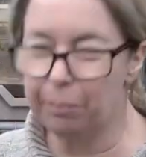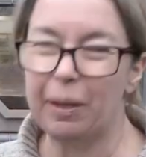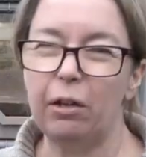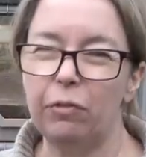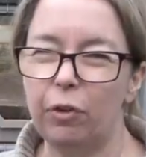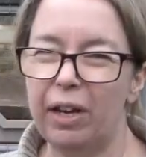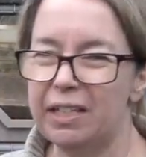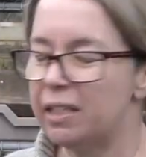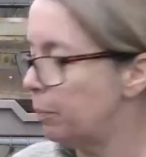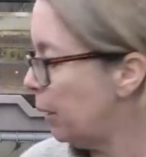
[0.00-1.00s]
bit
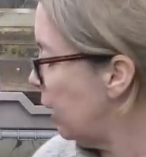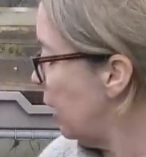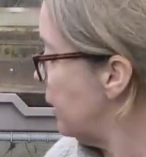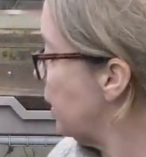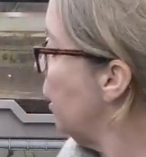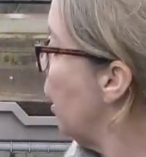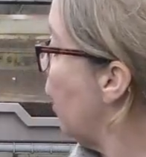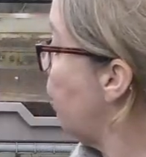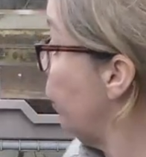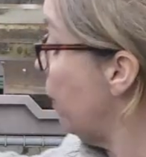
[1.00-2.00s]
overrated in my eyes.
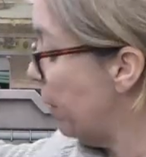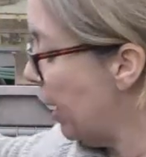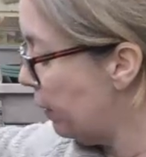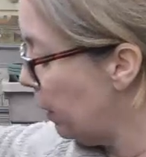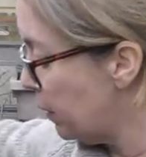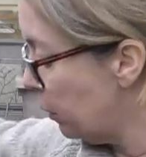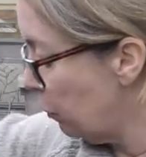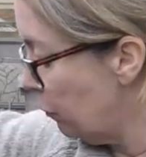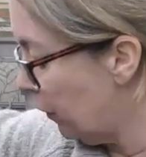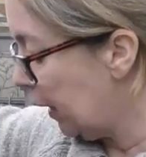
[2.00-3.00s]
I'll put them there though so I
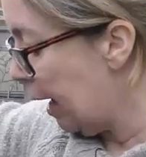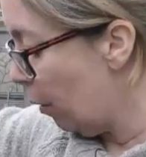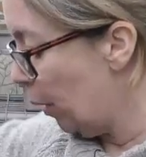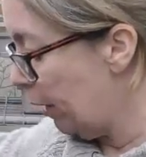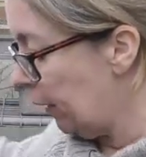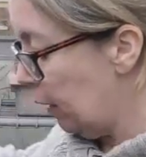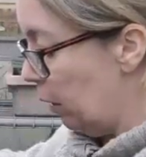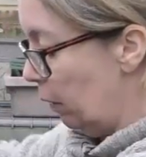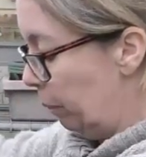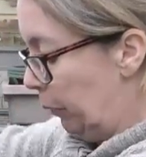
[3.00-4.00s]
don't forget where they
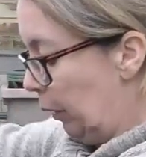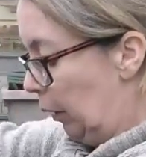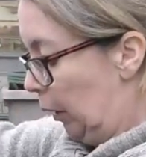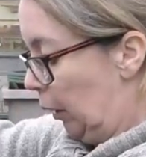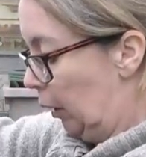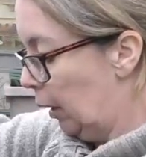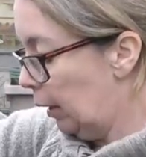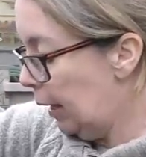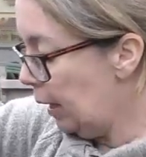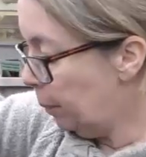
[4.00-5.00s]
are.
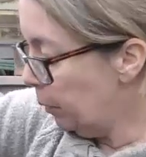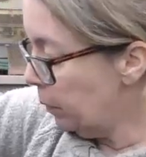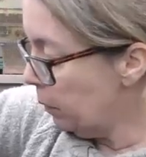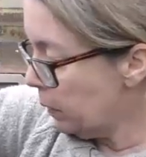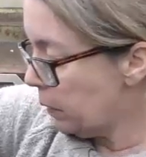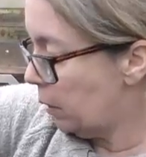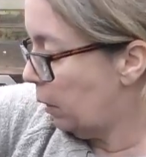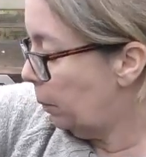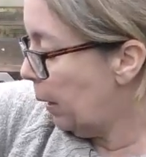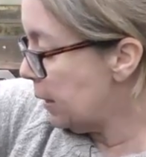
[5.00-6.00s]
Labels,
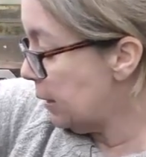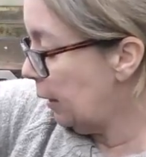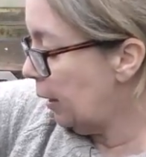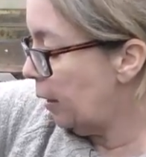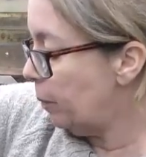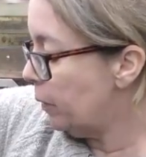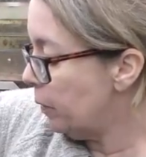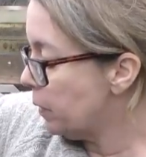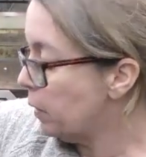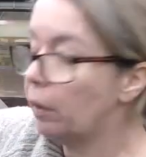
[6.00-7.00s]
plastic
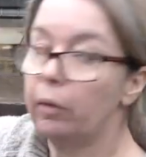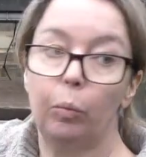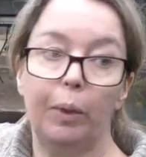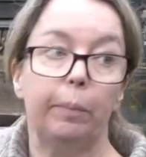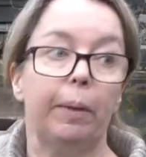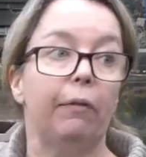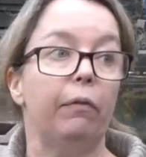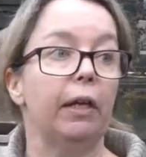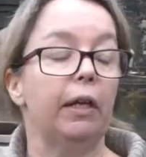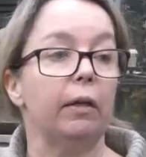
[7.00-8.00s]
labels will be
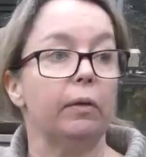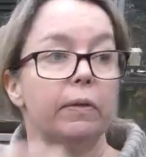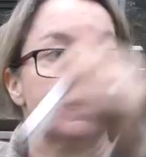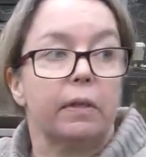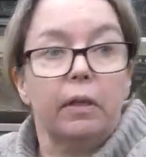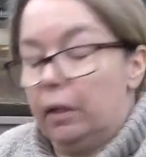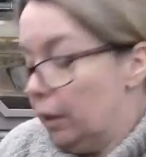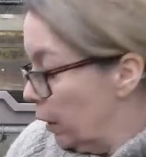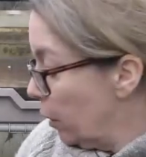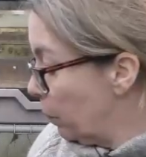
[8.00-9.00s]
reused
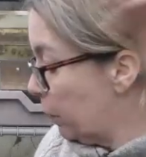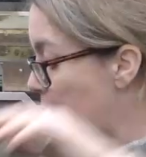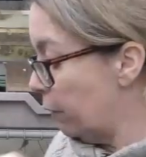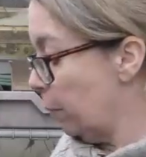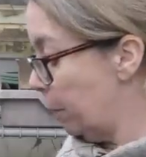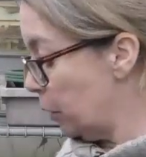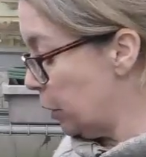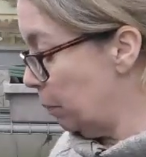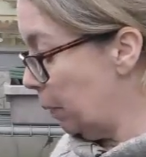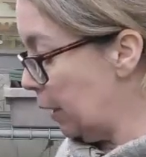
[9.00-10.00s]
up there in the
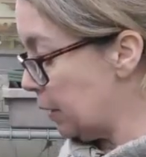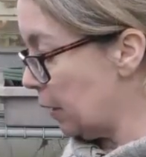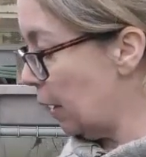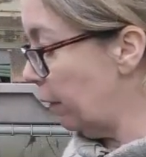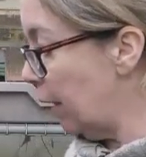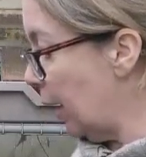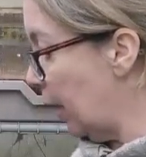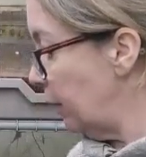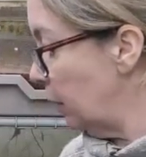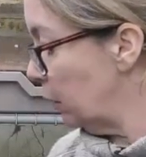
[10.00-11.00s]
potting bit. And then,